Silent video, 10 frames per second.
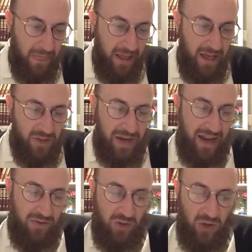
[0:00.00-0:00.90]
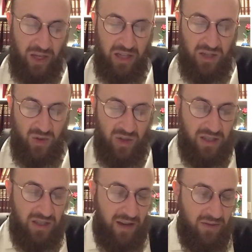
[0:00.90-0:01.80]
as we have, if you're looking at the
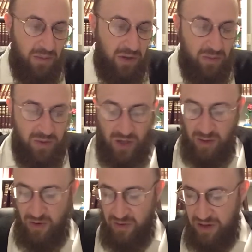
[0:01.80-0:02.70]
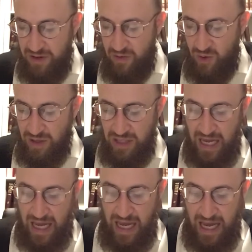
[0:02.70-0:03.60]
sources, I'll bring the psukim over there, of course,
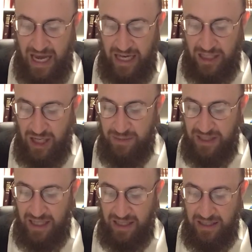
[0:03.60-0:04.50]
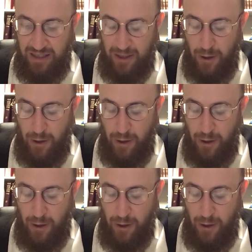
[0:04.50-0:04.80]
Hashem says